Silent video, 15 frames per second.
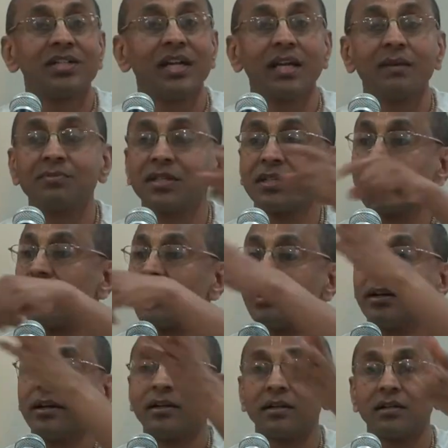She keeps it
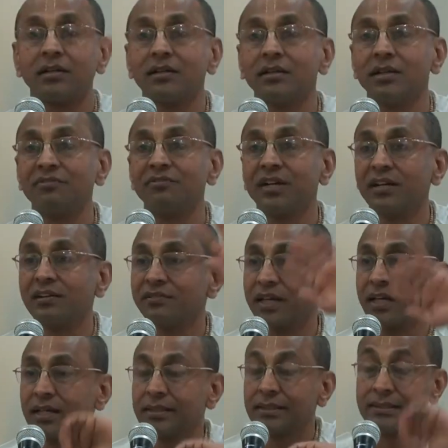all in a different
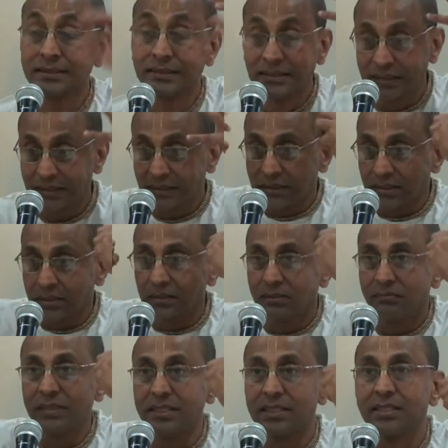way.
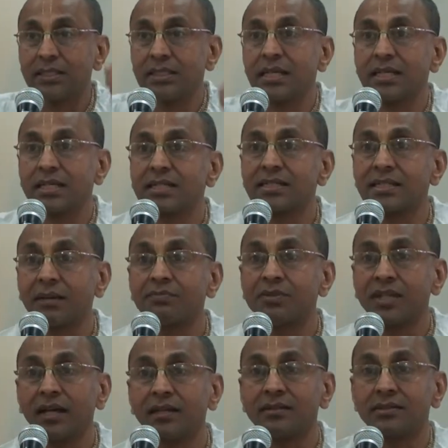Mother-in-law gets
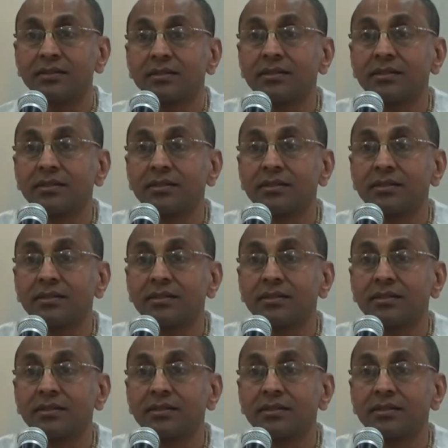upset.